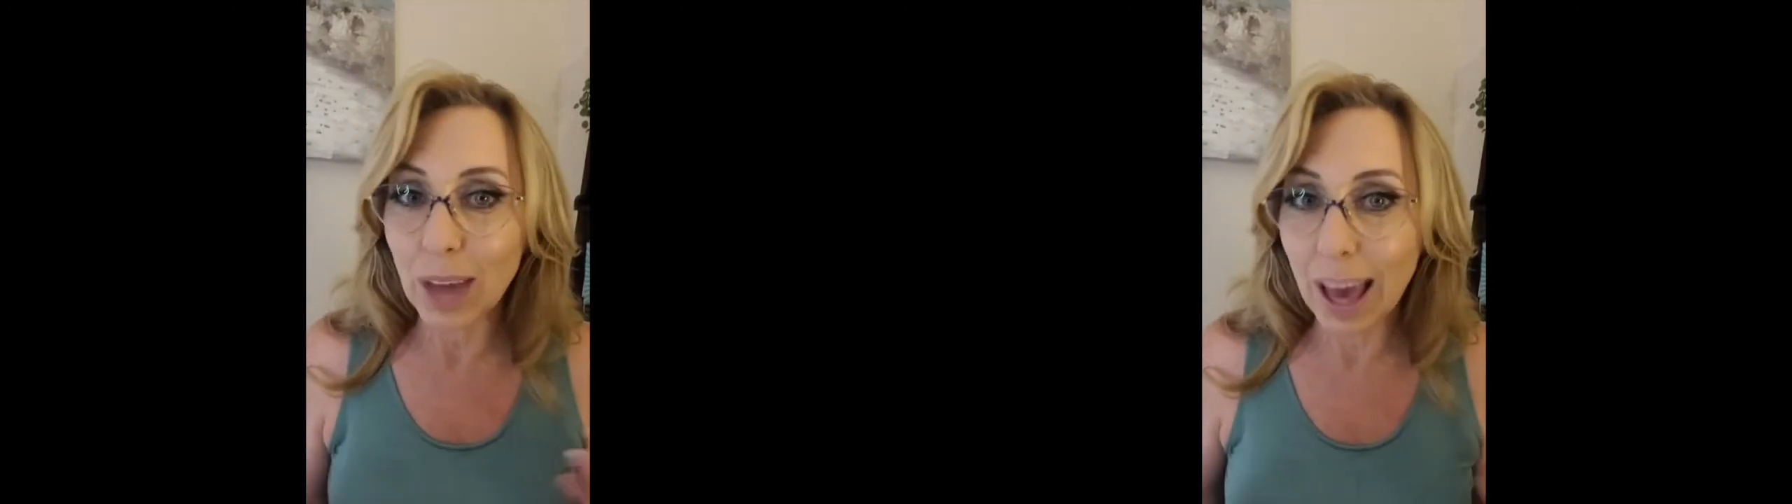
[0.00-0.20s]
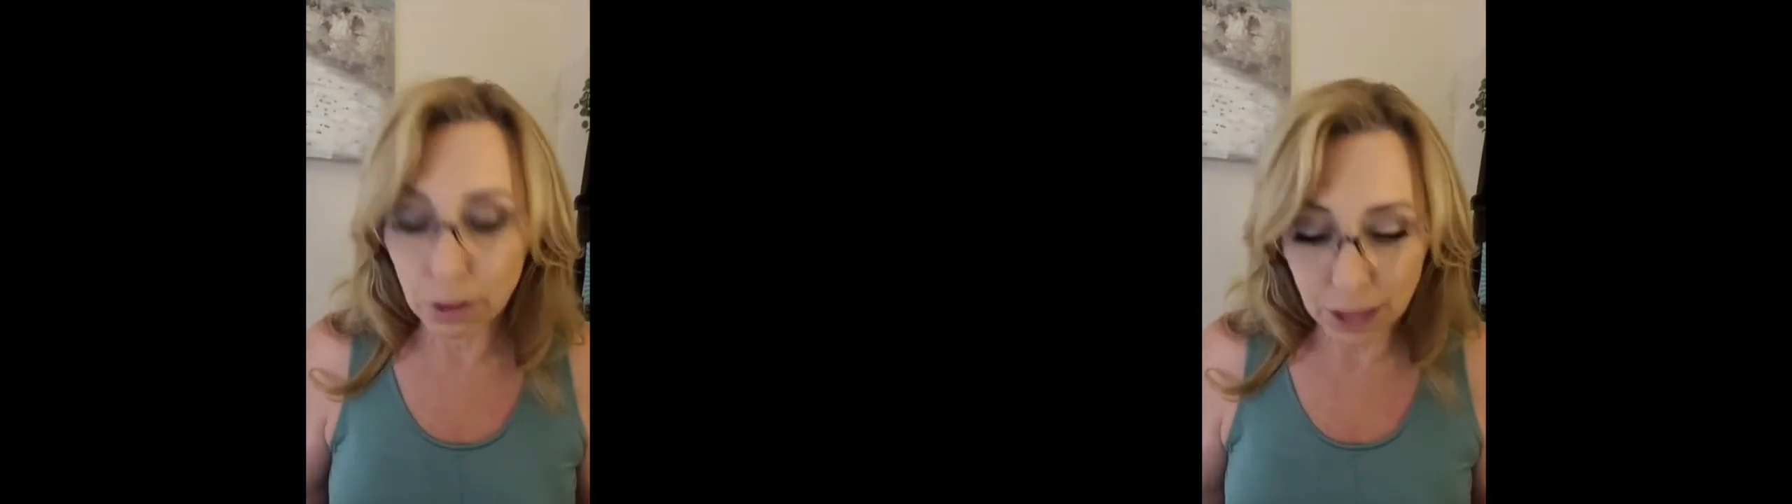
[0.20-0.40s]

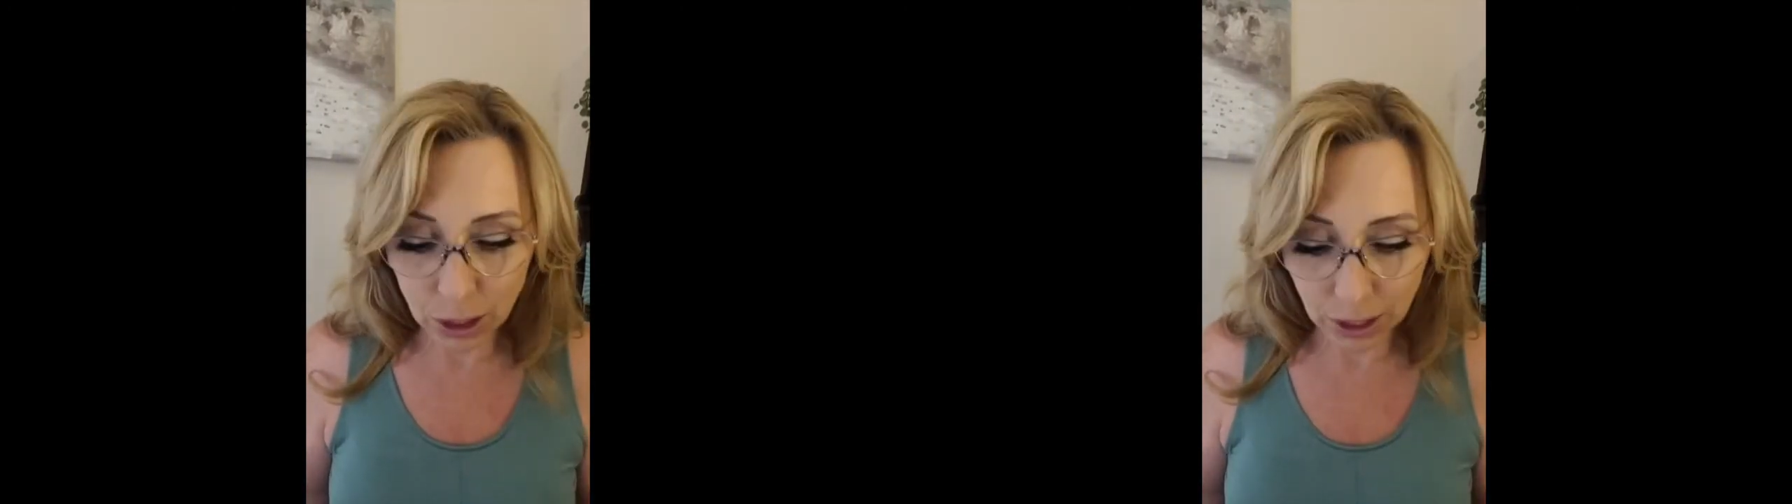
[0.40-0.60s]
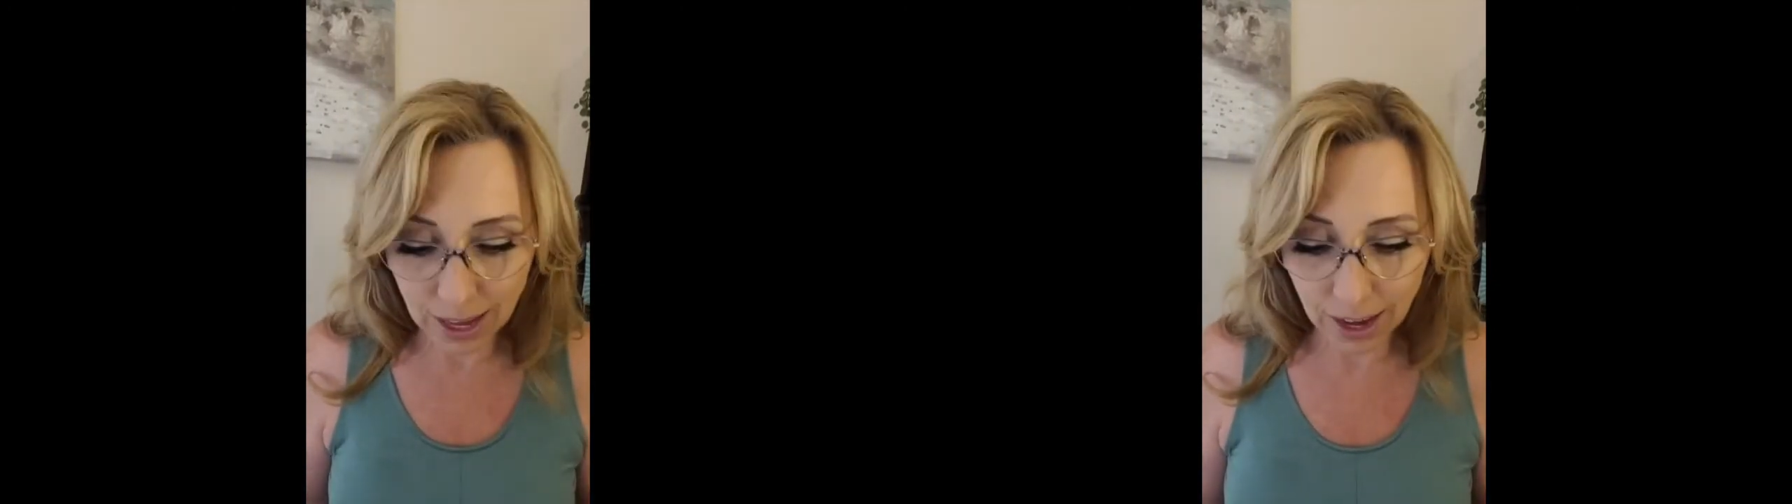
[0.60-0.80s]
healthy
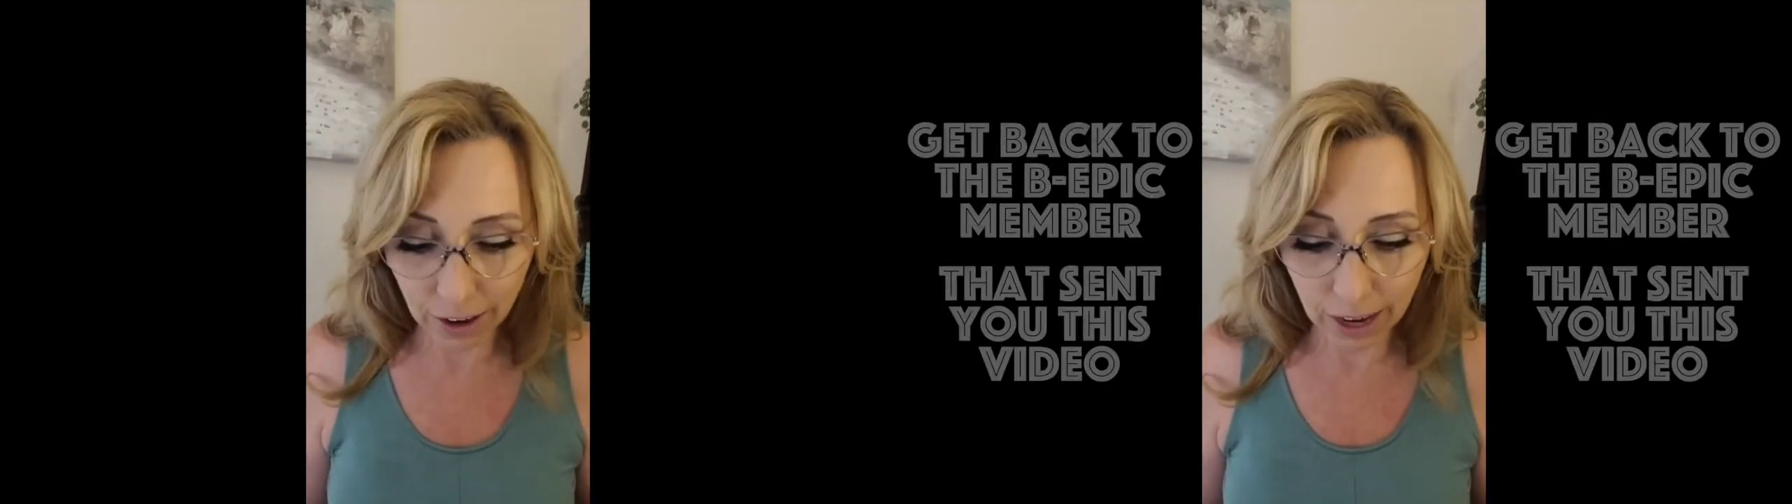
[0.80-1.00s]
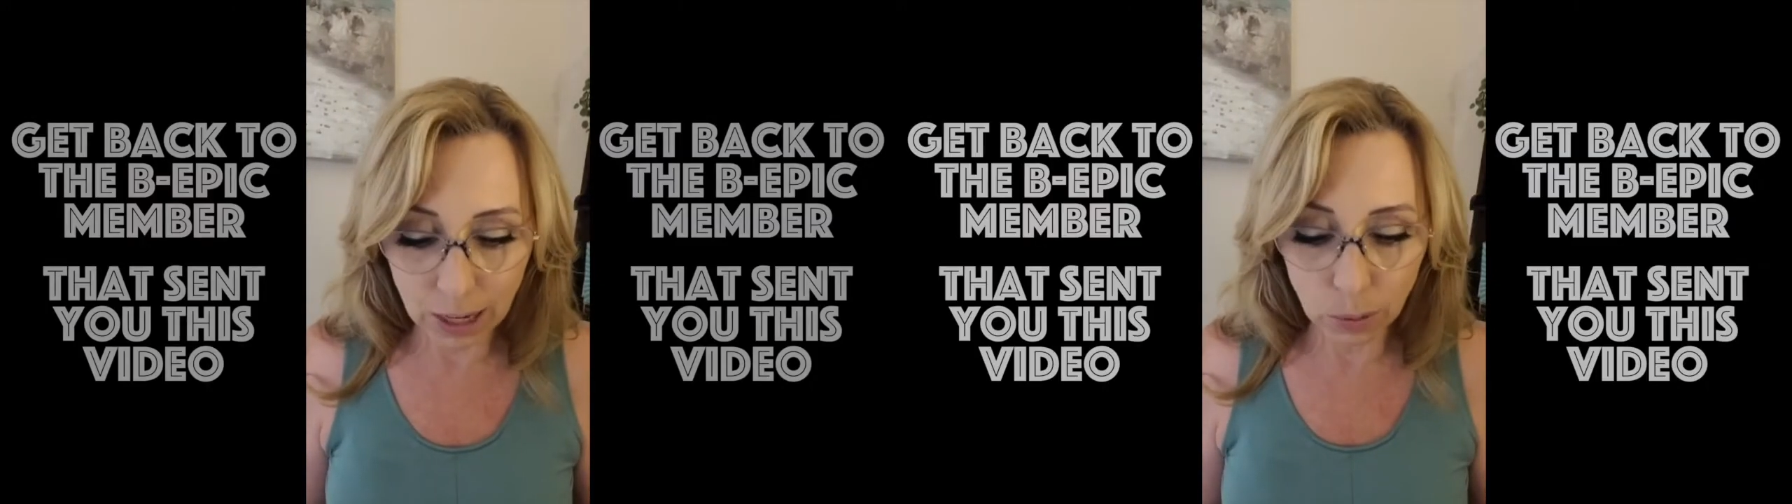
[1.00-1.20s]
looking
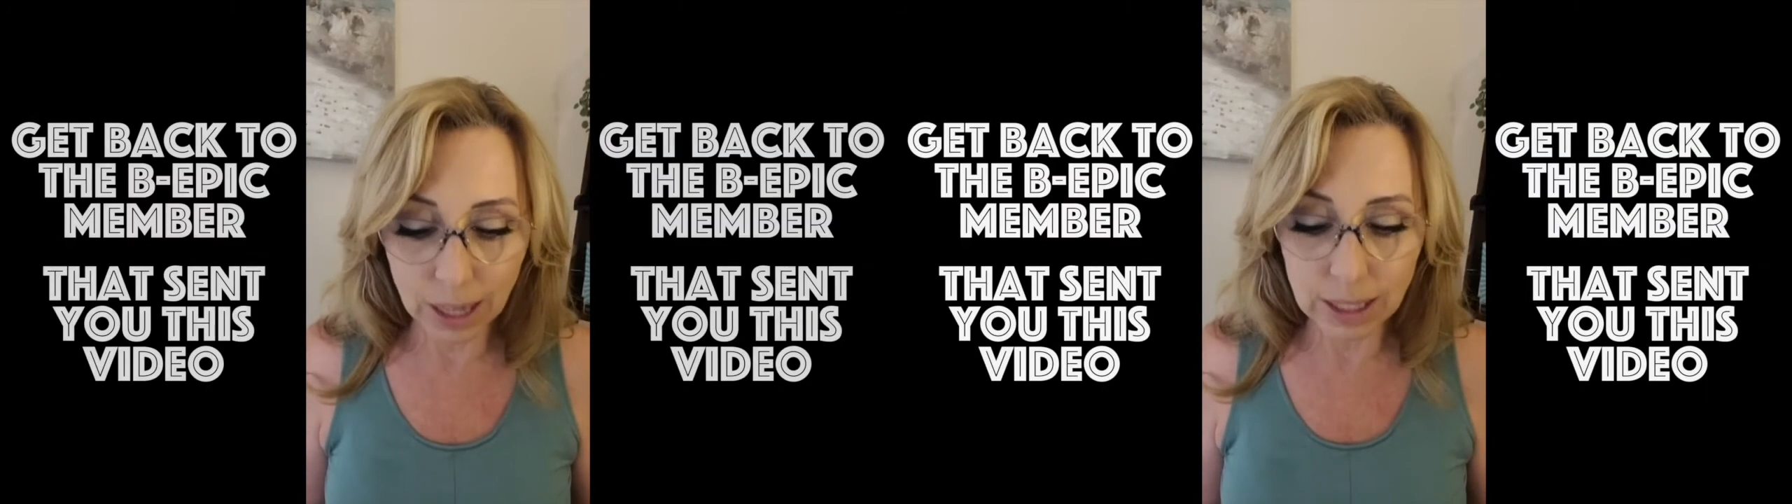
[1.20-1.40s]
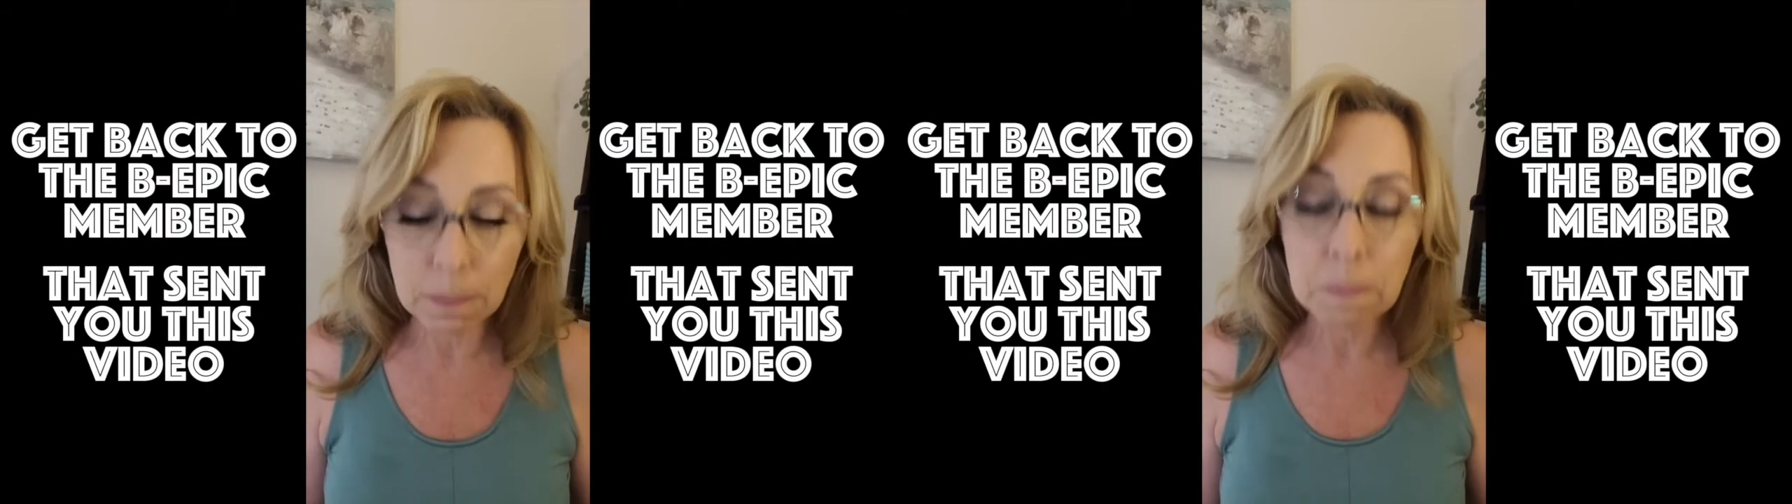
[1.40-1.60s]
hair
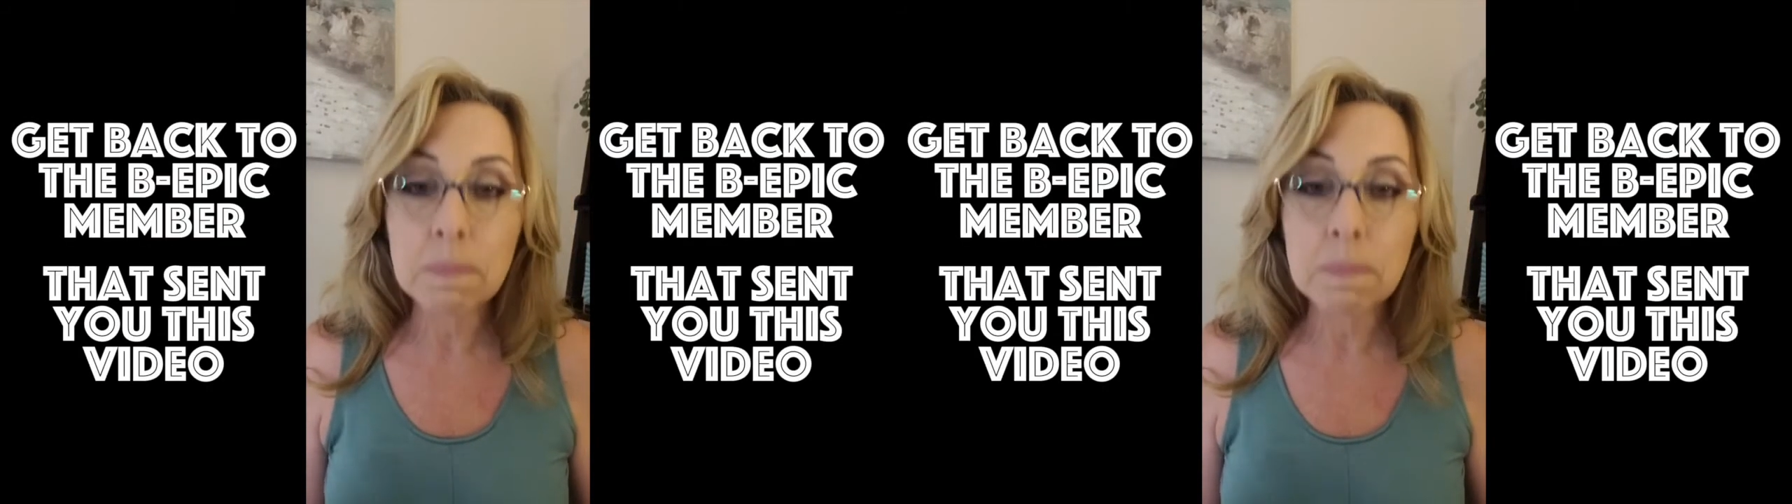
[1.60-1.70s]
anyways.